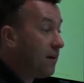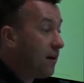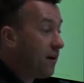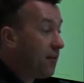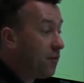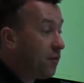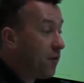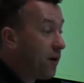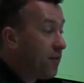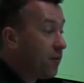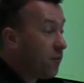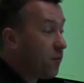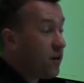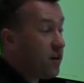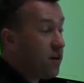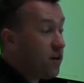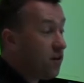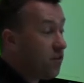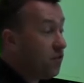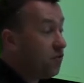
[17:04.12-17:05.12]
And the way that we
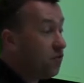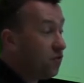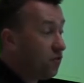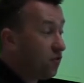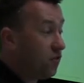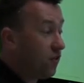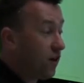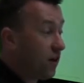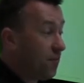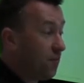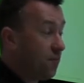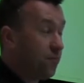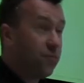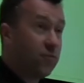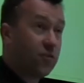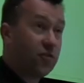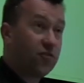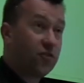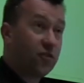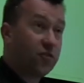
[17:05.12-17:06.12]
use um,
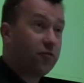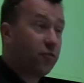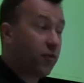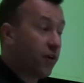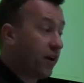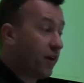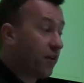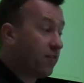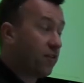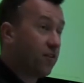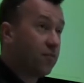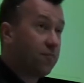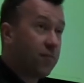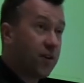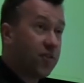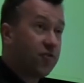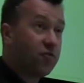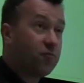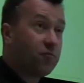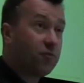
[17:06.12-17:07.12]
the software, as I've
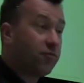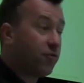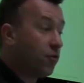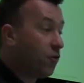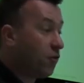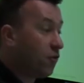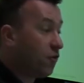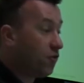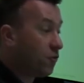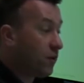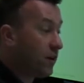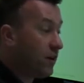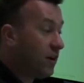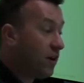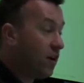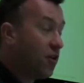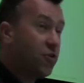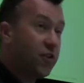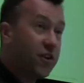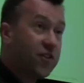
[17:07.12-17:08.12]
mentioned before, is we
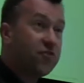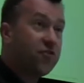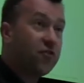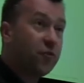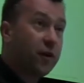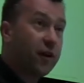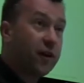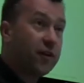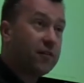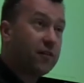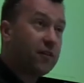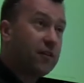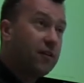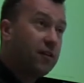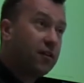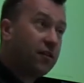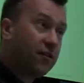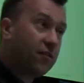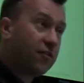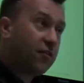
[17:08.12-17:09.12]
load into it
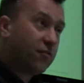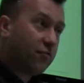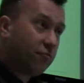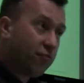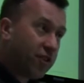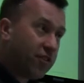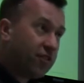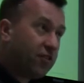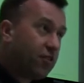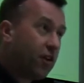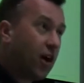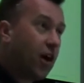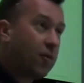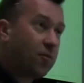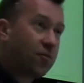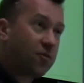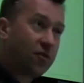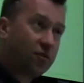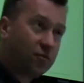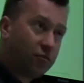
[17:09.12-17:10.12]
the risk
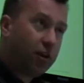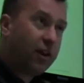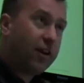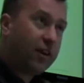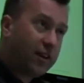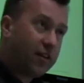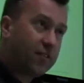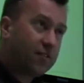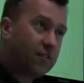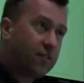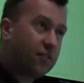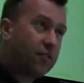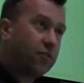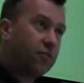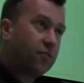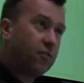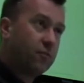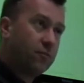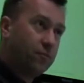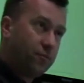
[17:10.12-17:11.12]
types, the threat lists that
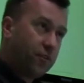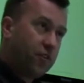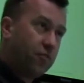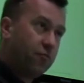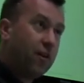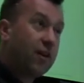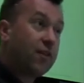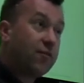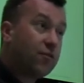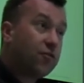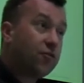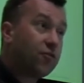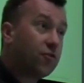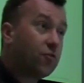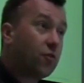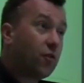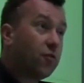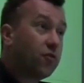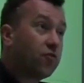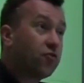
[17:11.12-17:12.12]
are, that are relevant
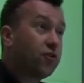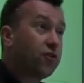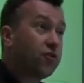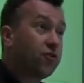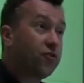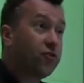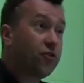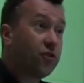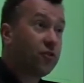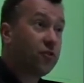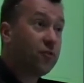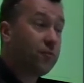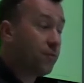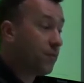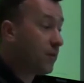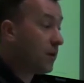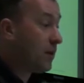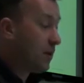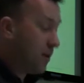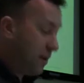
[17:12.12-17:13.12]
to what we're trying to do,
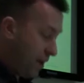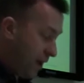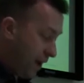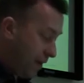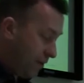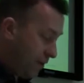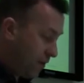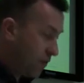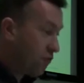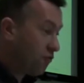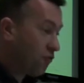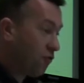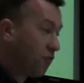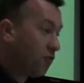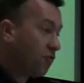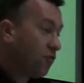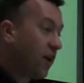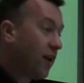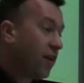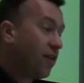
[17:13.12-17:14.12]
and the
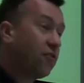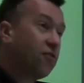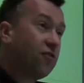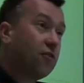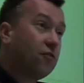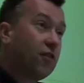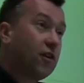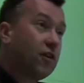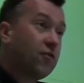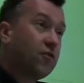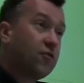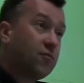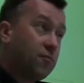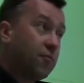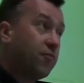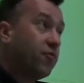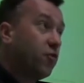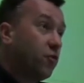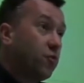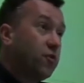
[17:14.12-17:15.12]
control standards that are relevant
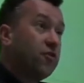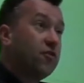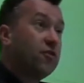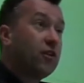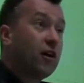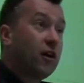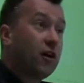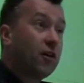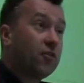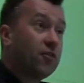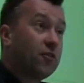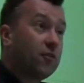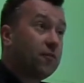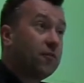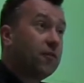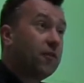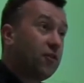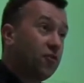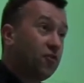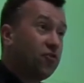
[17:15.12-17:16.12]
before we start.
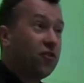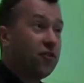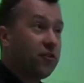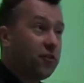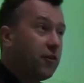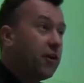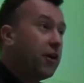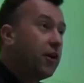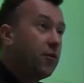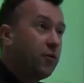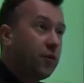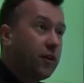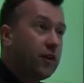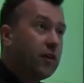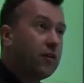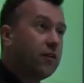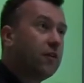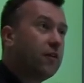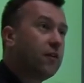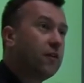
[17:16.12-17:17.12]
And I'll show you how we
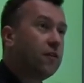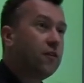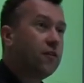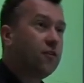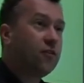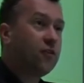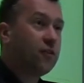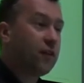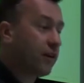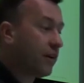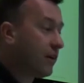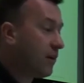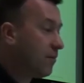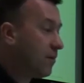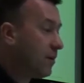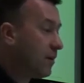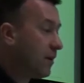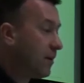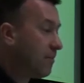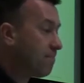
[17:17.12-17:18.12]
do that in a
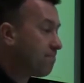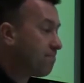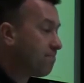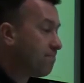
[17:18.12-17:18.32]
minute.